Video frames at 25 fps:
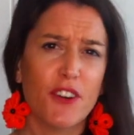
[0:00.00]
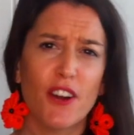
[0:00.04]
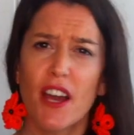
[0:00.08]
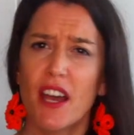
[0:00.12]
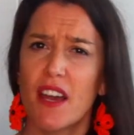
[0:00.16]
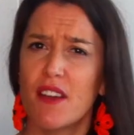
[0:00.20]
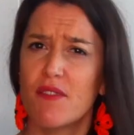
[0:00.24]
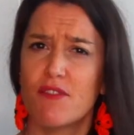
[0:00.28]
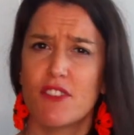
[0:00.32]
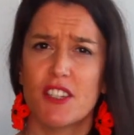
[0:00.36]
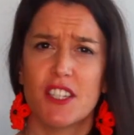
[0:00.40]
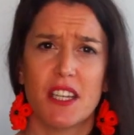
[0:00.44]
for
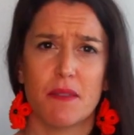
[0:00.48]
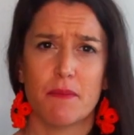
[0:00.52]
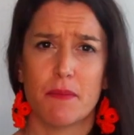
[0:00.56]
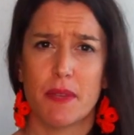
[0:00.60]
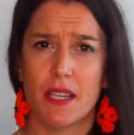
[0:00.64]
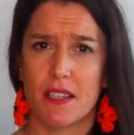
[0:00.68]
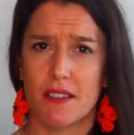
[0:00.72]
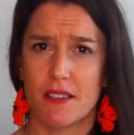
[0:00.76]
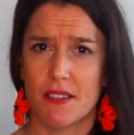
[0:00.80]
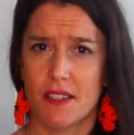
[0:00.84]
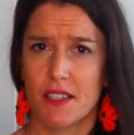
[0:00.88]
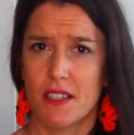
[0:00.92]
everyday
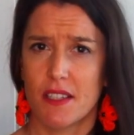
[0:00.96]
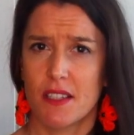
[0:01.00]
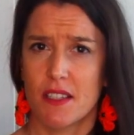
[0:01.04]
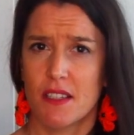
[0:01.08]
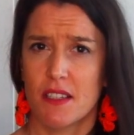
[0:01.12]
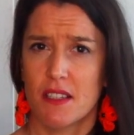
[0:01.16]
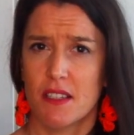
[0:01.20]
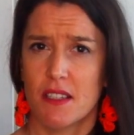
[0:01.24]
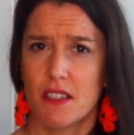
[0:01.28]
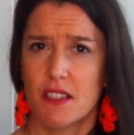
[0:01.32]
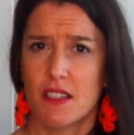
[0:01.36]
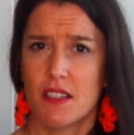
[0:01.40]
meals.
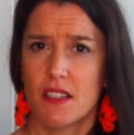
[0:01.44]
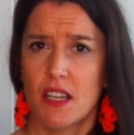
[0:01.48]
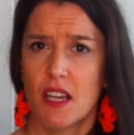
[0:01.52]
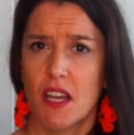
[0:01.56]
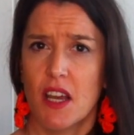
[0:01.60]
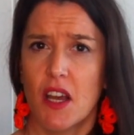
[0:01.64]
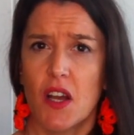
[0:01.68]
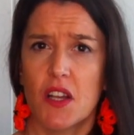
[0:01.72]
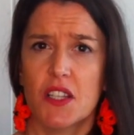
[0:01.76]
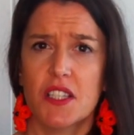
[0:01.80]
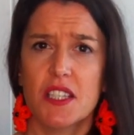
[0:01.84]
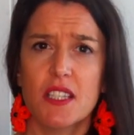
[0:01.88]

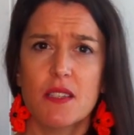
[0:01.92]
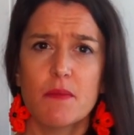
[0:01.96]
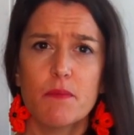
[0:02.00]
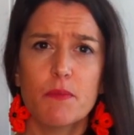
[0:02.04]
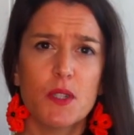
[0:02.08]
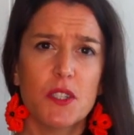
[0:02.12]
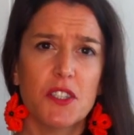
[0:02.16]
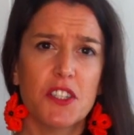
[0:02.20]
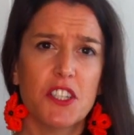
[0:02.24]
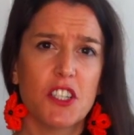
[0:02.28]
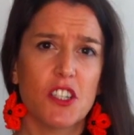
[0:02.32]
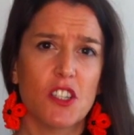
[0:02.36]
A
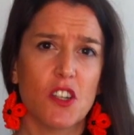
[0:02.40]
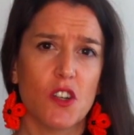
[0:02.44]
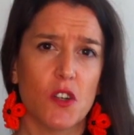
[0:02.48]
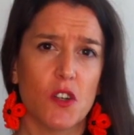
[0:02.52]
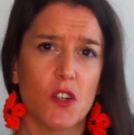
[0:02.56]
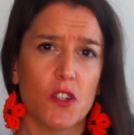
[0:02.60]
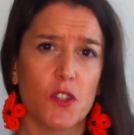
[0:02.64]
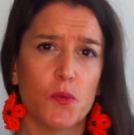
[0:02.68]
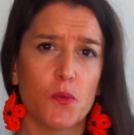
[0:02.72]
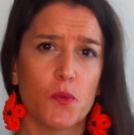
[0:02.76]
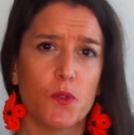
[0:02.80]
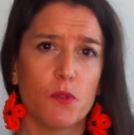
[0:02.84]
simple
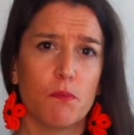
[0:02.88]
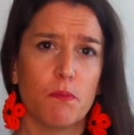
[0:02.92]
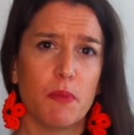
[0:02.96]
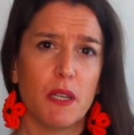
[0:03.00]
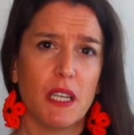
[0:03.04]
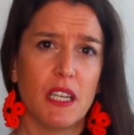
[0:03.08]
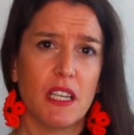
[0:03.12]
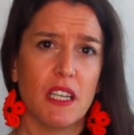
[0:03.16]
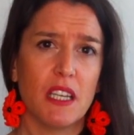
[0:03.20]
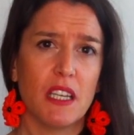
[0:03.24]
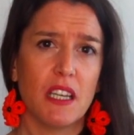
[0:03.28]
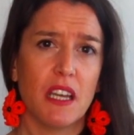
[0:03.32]
dessert would
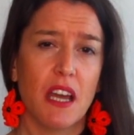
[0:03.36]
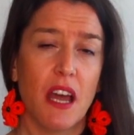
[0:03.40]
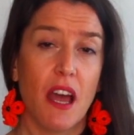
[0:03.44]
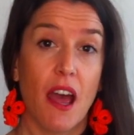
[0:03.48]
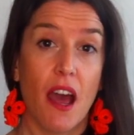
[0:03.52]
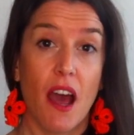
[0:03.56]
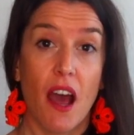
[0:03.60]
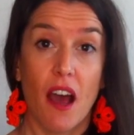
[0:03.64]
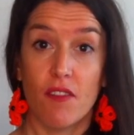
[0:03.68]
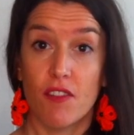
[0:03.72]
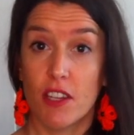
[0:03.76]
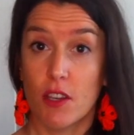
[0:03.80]
be
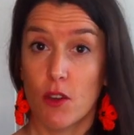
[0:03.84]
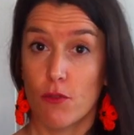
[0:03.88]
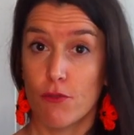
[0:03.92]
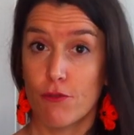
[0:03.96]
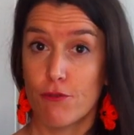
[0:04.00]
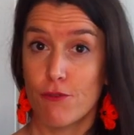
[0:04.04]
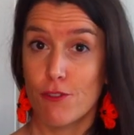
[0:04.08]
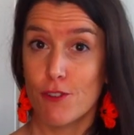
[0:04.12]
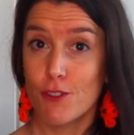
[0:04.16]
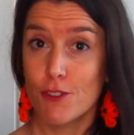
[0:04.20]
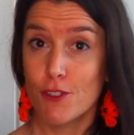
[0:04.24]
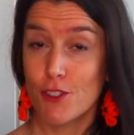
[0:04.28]
having a
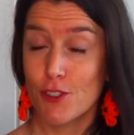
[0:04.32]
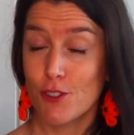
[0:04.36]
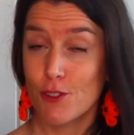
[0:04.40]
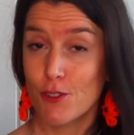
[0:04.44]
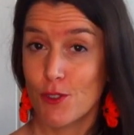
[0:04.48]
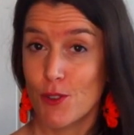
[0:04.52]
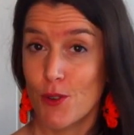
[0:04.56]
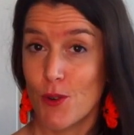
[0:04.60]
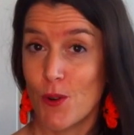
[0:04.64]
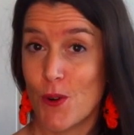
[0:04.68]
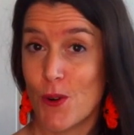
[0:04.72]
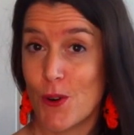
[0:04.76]
fruit
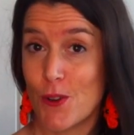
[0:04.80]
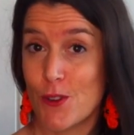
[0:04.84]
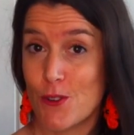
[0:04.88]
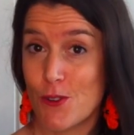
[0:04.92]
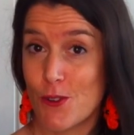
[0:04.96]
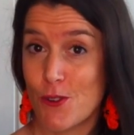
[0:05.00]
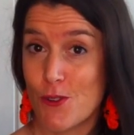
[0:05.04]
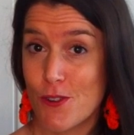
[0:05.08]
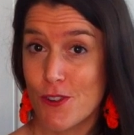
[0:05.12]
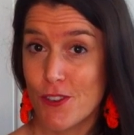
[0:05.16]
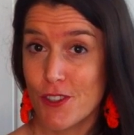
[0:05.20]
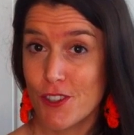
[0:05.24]
or
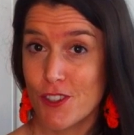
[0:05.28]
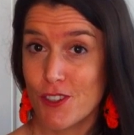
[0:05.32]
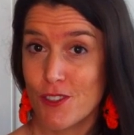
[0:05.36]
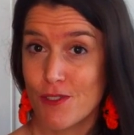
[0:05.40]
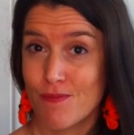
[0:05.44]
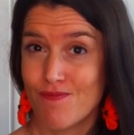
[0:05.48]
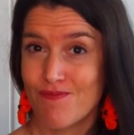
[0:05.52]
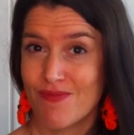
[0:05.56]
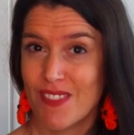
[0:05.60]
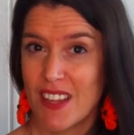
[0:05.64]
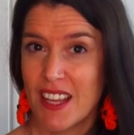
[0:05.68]
yogurt.